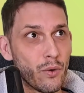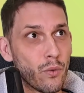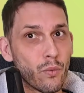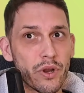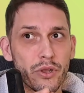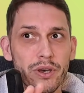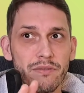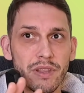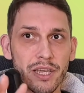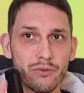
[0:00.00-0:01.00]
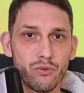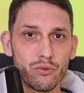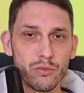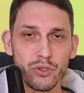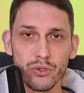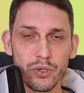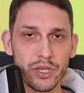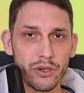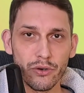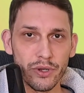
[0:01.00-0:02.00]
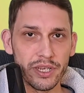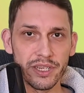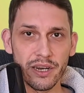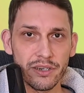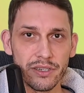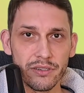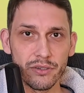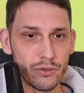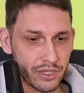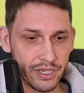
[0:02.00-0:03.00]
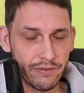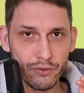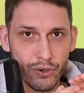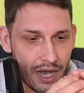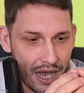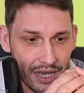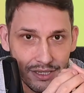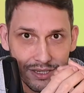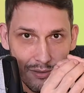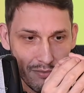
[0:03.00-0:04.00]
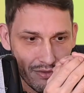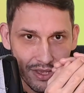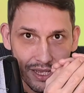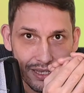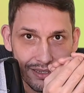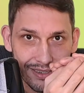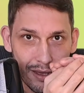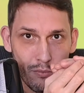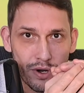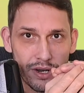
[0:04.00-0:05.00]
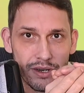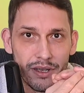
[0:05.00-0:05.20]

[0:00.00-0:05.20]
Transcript: Where you have light room, you cannot create darkness. You just have to hide something somewhere.